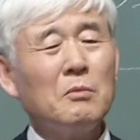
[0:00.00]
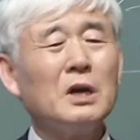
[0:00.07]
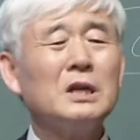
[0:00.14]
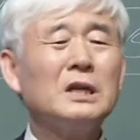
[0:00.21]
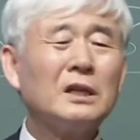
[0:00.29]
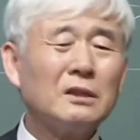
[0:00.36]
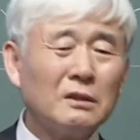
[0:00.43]
Hot
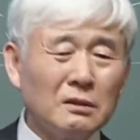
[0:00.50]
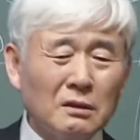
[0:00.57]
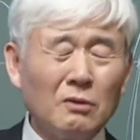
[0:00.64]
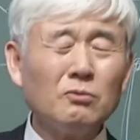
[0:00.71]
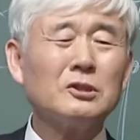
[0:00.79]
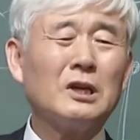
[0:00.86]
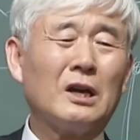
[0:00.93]
headed
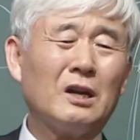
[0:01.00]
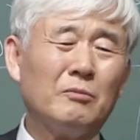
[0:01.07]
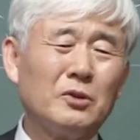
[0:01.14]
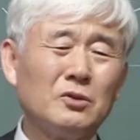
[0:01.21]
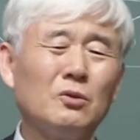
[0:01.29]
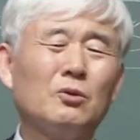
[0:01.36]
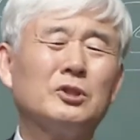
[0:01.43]
people are
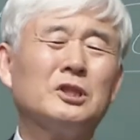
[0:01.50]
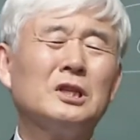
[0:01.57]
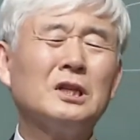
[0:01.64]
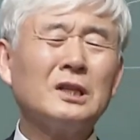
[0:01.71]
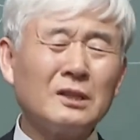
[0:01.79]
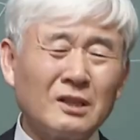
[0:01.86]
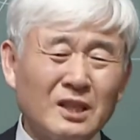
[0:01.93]
just
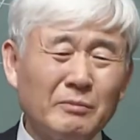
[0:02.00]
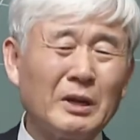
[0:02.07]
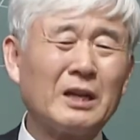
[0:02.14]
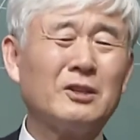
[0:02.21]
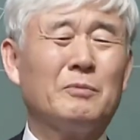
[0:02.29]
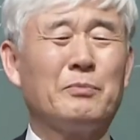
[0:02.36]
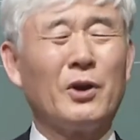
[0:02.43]
noisy and
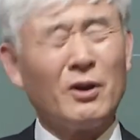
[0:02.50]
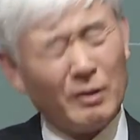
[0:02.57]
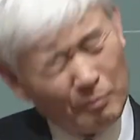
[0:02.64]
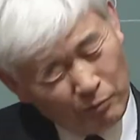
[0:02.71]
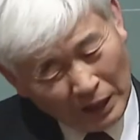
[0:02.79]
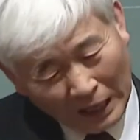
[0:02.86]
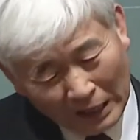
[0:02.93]
don't
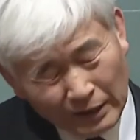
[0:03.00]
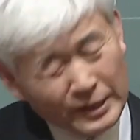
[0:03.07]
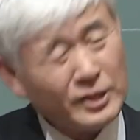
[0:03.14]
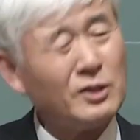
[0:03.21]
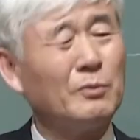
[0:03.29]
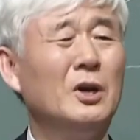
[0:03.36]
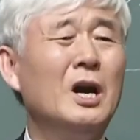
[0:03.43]
accomplish
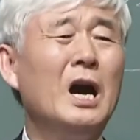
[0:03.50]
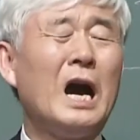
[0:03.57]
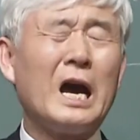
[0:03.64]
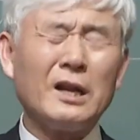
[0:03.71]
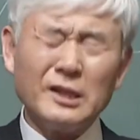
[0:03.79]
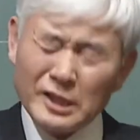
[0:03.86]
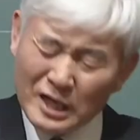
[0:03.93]
much.
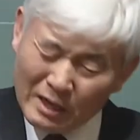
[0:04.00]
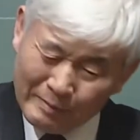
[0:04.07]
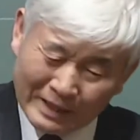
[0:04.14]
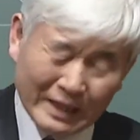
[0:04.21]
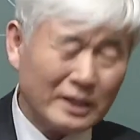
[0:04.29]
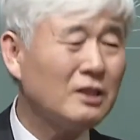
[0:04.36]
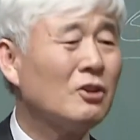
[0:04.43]
All they
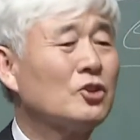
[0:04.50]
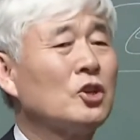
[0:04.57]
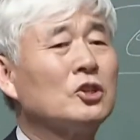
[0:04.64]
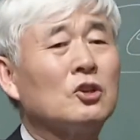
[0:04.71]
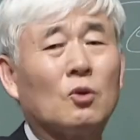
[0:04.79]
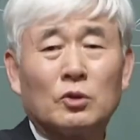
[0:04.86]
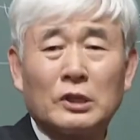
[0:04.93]
do is
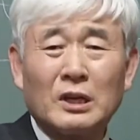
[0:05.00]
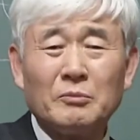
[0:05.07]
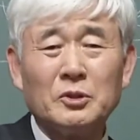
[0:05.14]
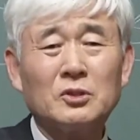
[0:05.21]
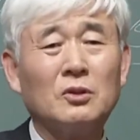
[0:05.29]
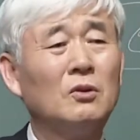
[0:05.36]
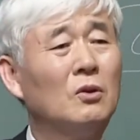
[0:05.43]
create
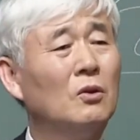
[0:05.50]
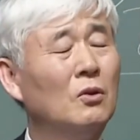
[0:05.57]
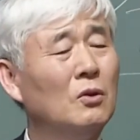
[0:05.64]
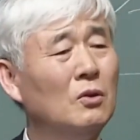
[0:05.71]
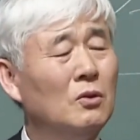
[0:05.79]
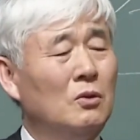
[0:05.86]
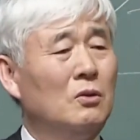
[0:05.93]
trouble and
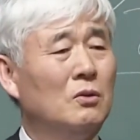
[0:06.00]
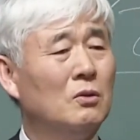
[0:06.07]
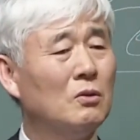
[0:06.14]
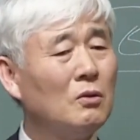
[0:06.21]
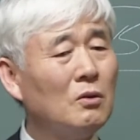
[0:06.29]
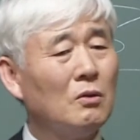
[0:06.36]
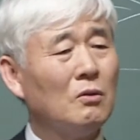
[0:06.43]
make things
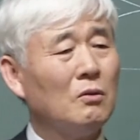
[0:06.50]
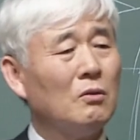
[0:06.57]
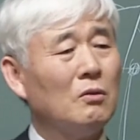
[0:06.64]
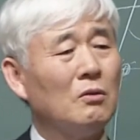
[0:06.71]
worse.